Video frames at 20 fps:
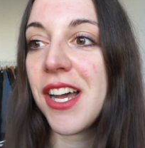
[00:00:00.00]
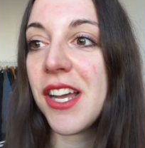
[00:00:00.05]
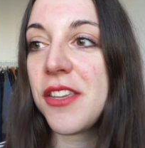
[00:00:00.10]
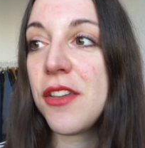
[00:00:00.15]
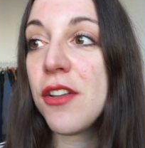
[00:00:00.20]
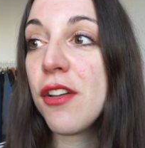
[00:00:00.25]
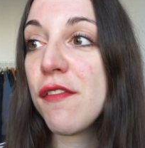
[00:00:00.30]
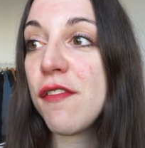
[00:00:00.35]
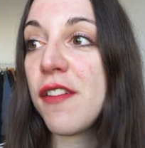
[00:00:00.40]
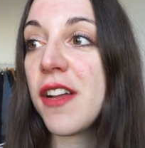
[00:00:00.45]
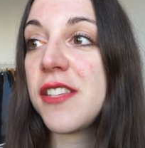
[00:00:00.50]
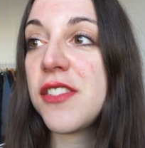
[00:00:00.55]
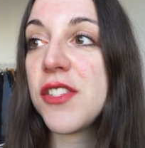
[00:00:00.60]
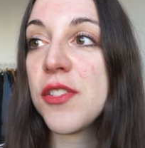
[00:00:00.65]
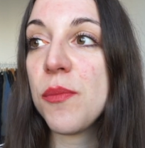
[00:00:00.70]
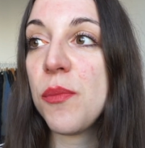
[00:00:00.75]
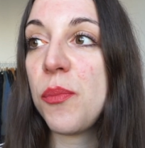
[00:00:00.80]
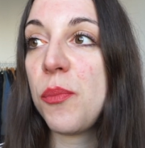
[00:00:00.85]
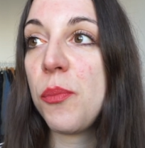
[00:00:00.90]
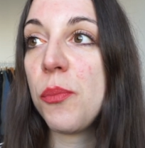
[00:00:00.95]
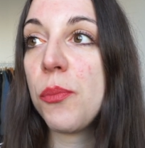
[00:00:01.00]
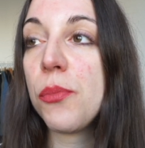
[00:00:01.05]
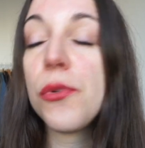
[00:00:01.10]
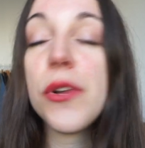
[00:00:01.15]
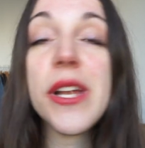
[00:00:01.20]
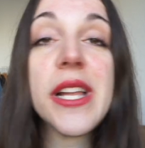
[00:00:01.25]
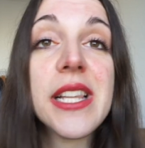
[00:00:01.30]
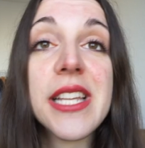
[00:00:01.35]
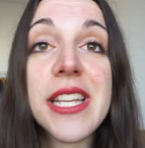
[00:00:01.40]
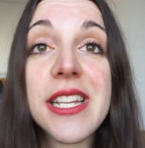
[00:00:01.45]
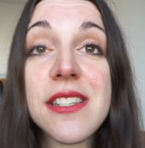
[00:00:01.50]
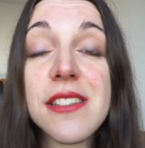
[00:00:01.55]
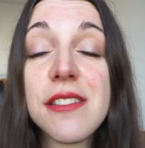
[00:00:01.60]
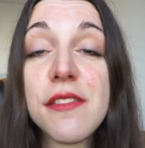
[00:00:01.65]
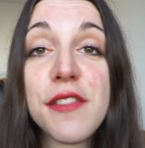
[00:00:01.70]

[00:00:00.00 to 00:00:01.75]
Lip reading: You can find some brilliant,